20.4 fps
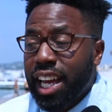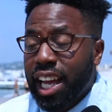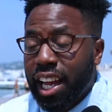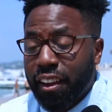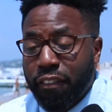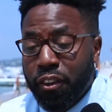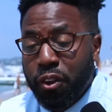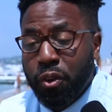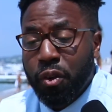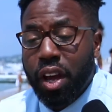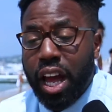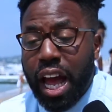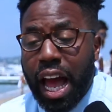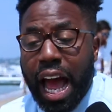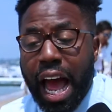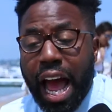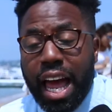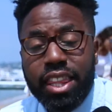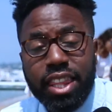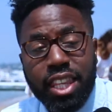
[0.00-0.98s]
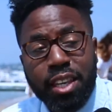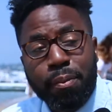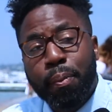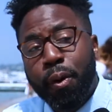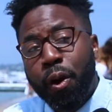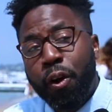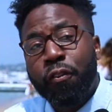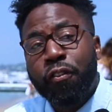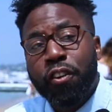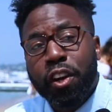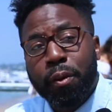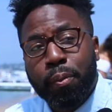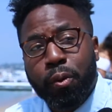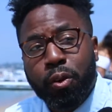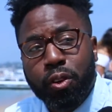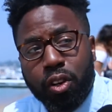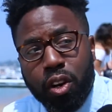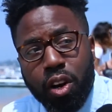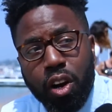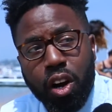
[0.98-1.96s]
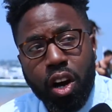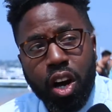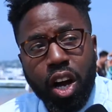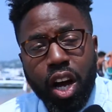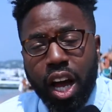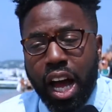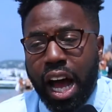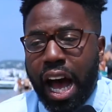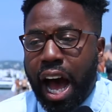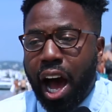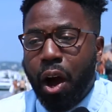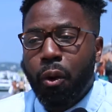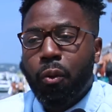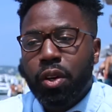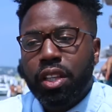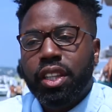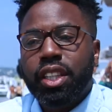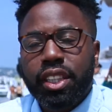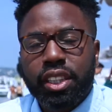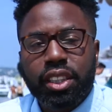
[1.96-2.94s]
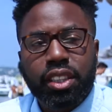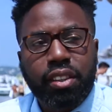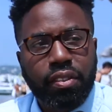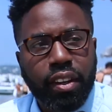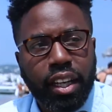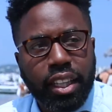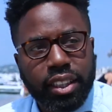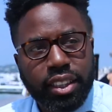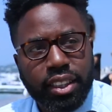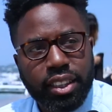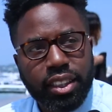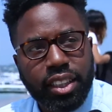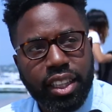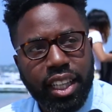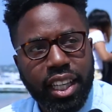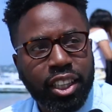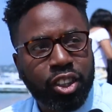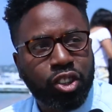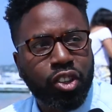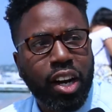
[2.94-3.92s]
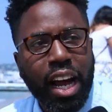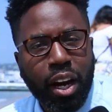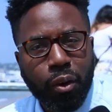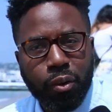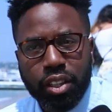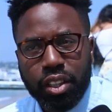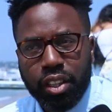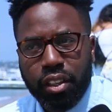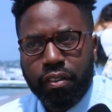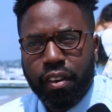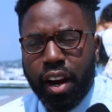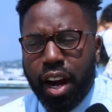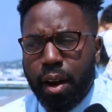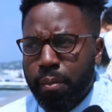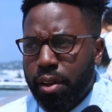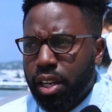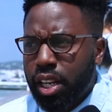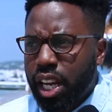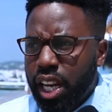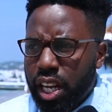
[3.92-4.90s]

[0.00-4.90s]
if you had the perfect protocol, how would this device interact with the environment?